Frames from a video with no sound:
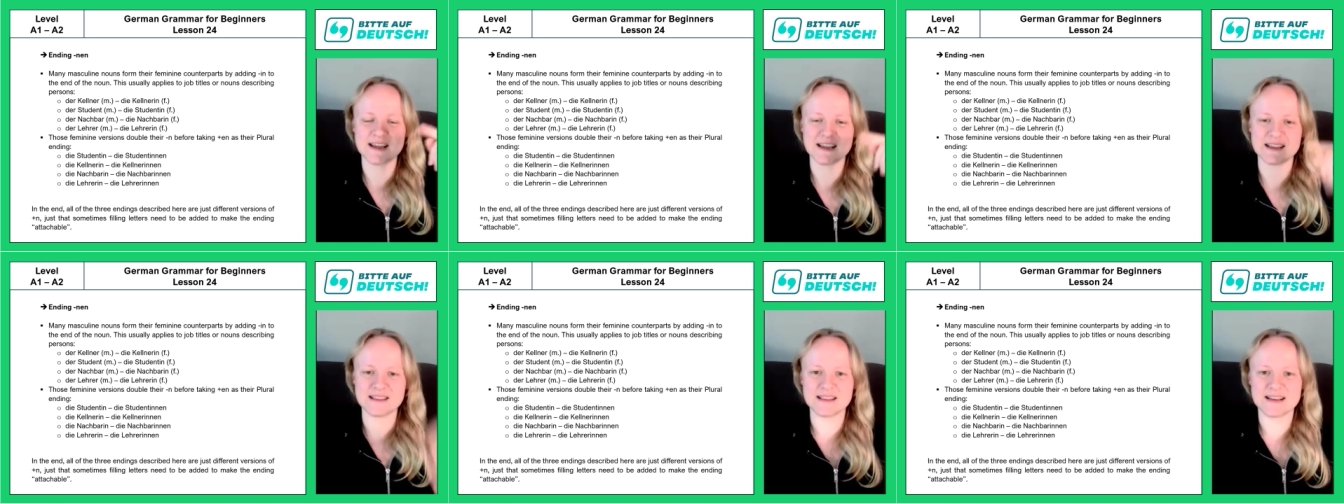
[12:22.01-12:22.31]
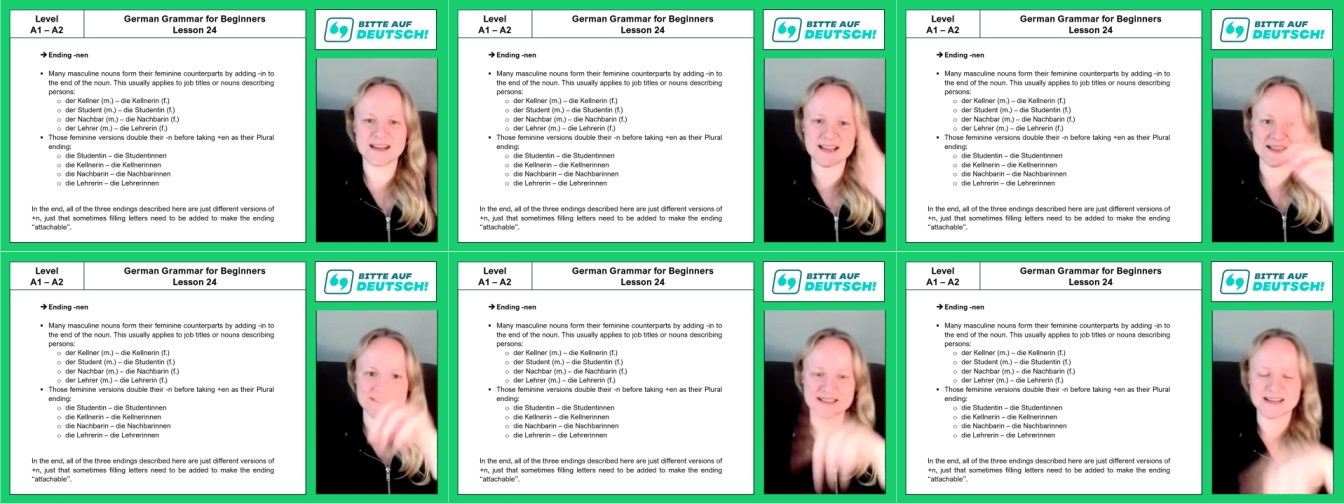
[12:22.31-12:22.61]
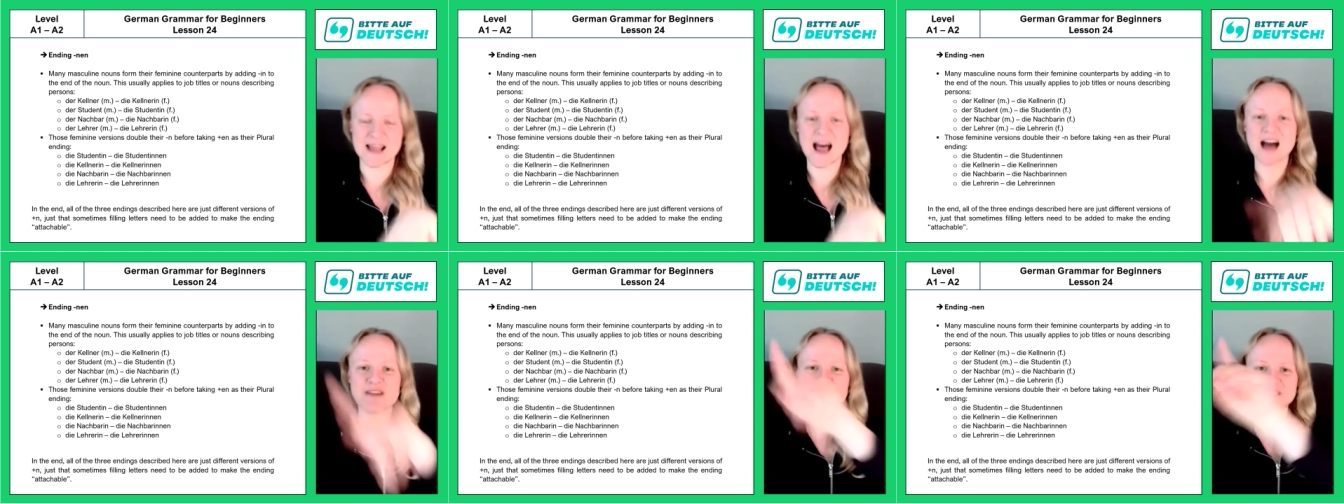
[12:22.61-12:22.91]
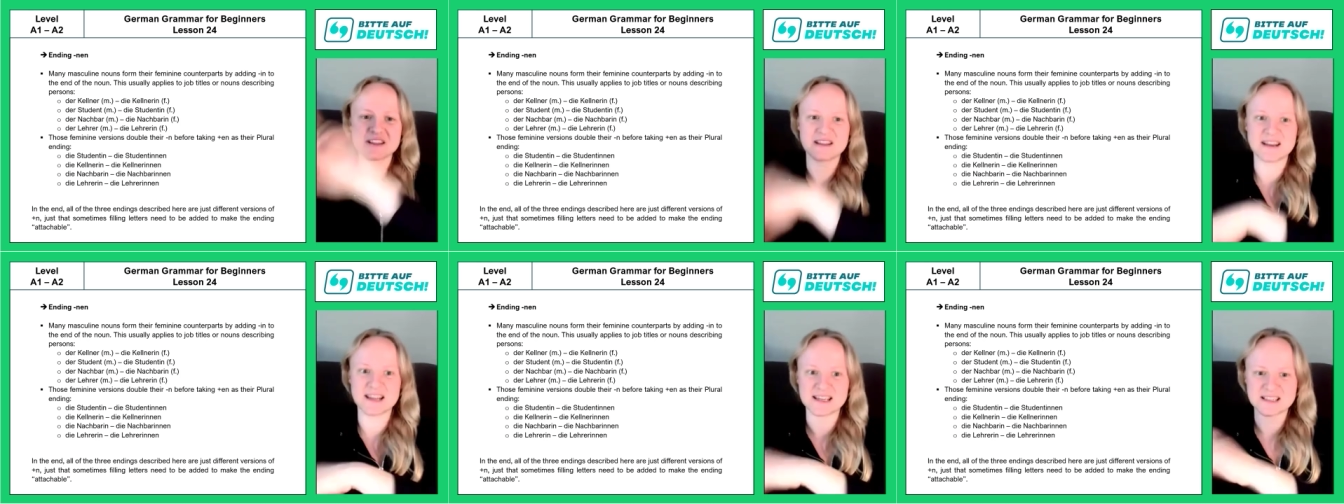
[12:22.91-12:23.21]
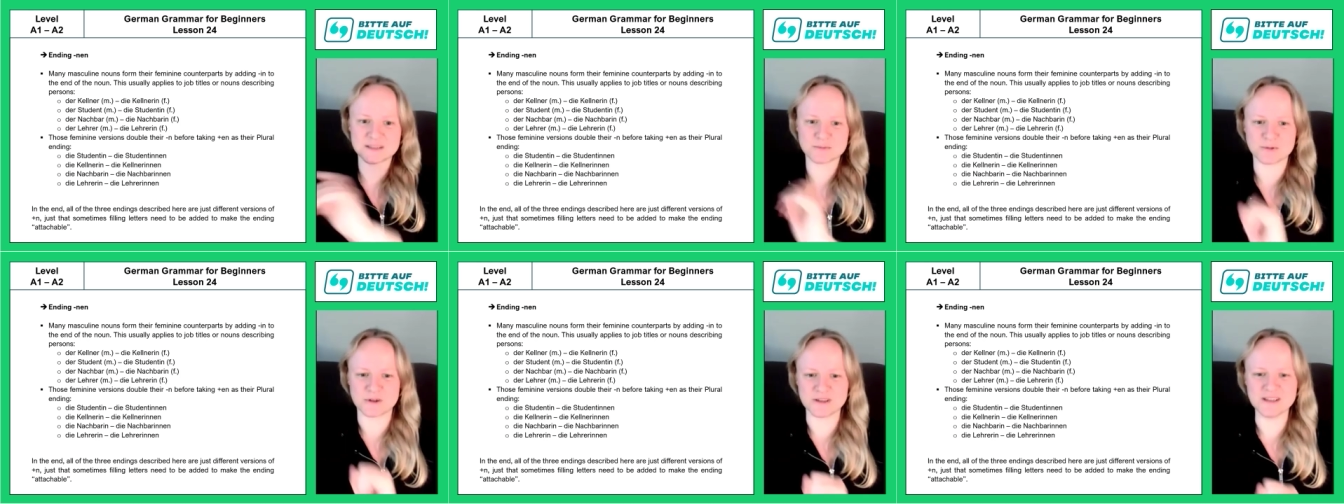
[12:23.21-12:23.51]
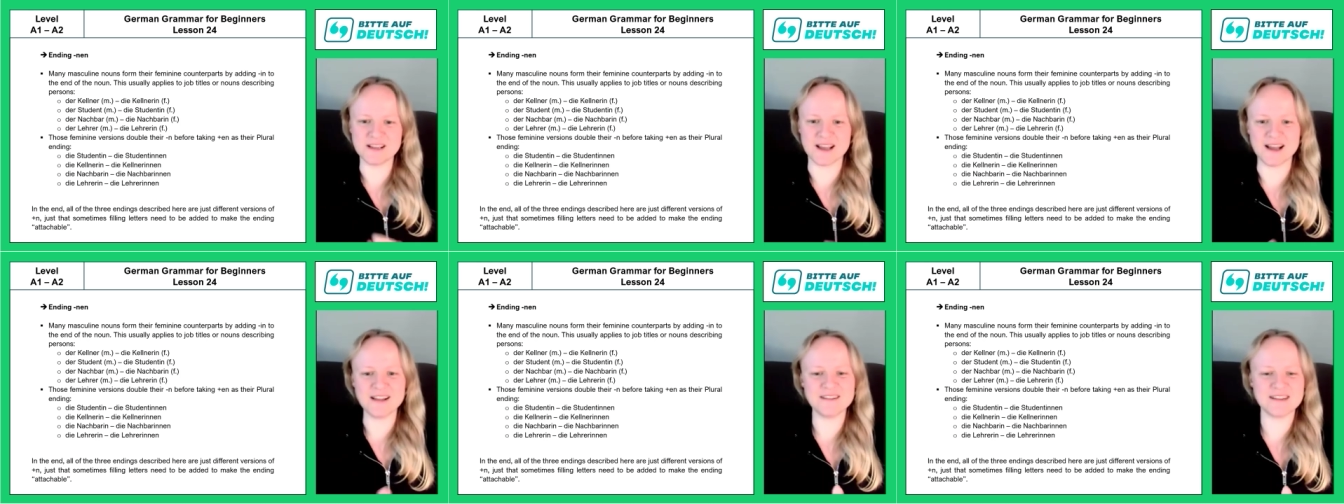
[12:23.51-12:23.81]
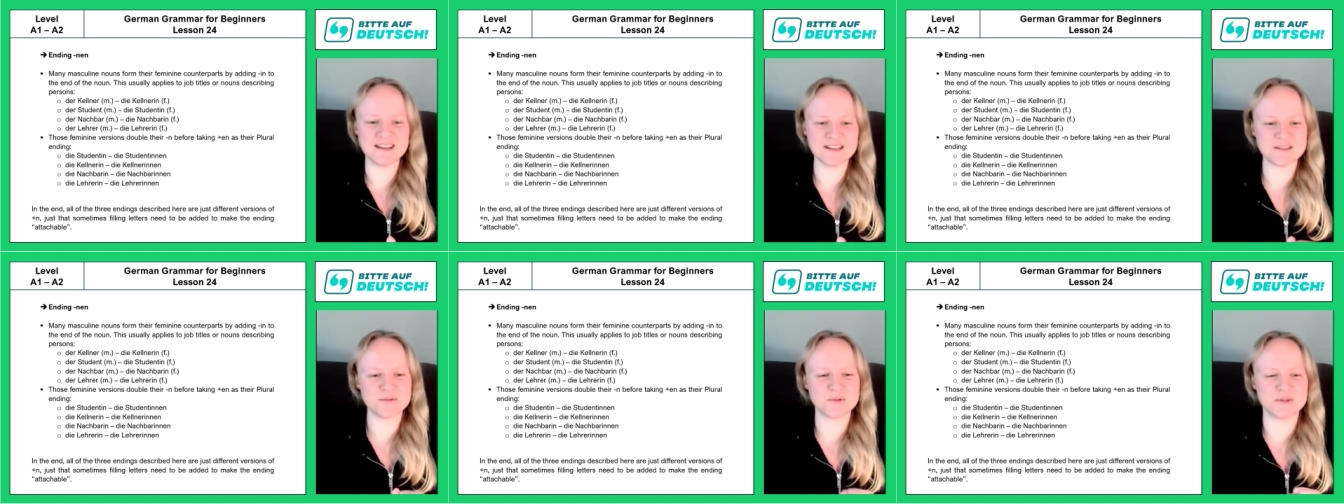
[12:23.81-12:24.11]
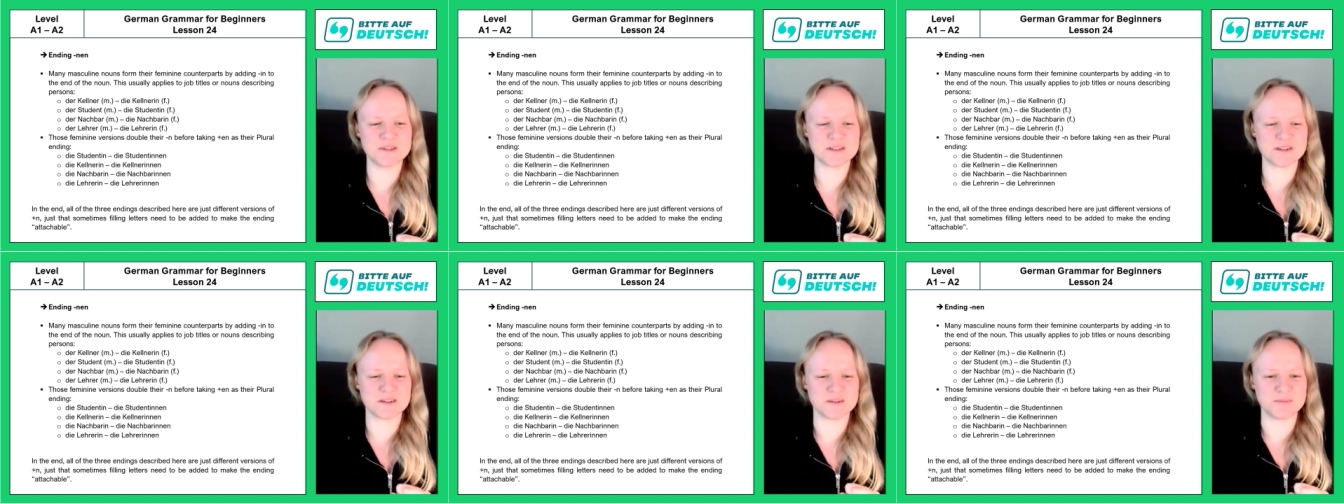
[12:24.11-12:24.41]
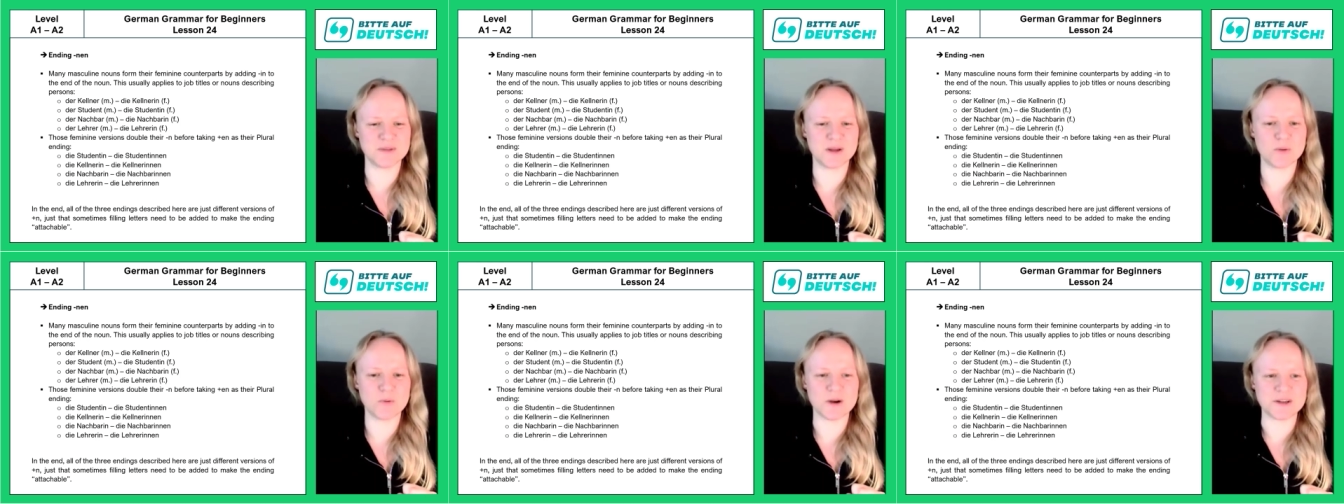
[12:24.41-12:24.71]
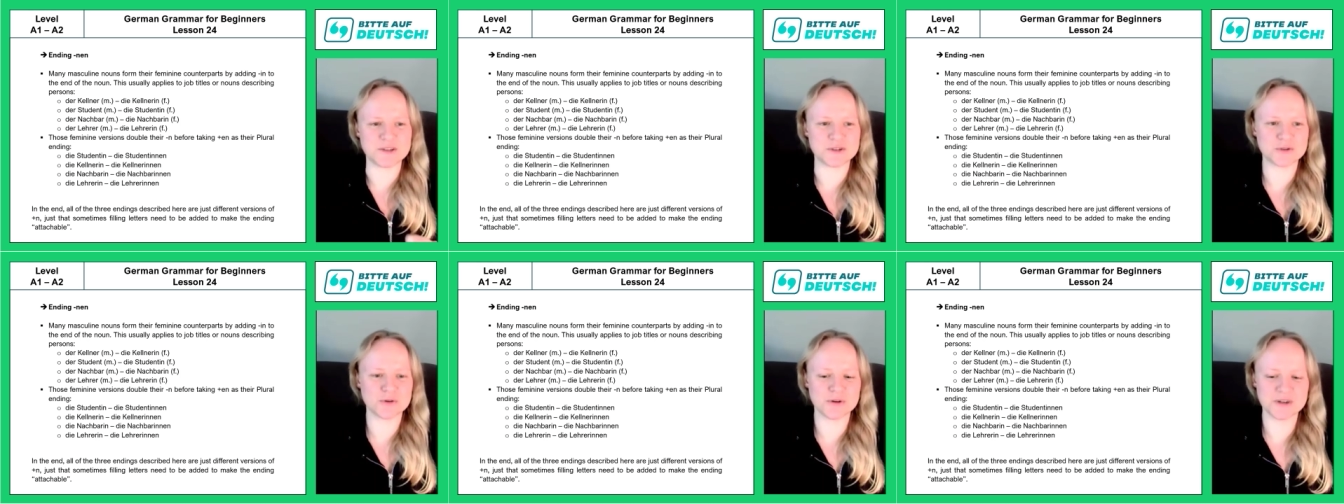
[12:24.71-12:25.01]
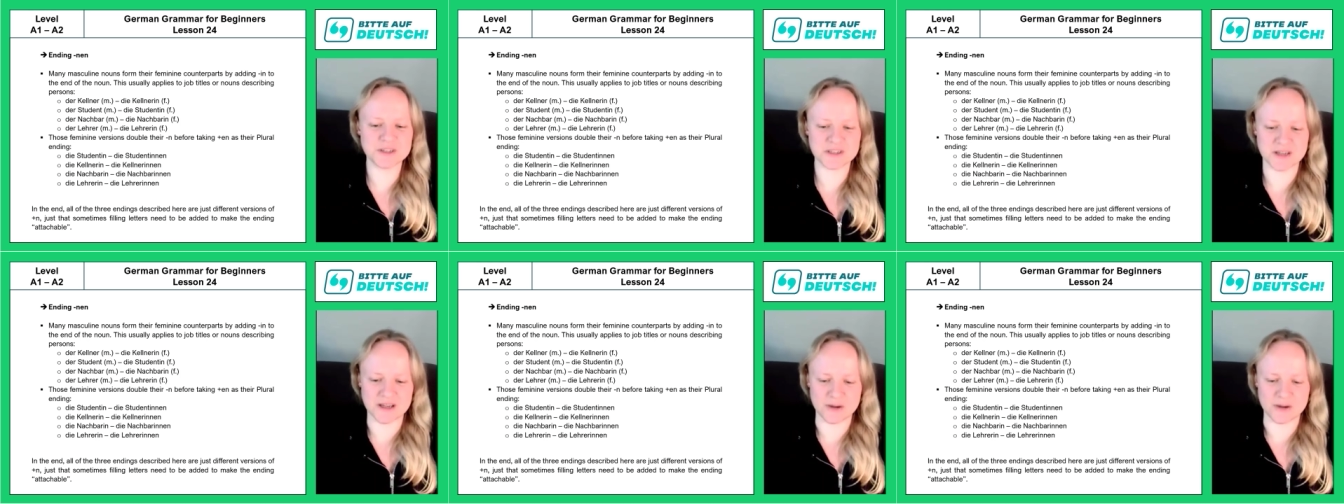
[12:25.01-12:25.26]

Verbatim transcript: in the lesson after the next one. Yeah, next one is going to be quite short.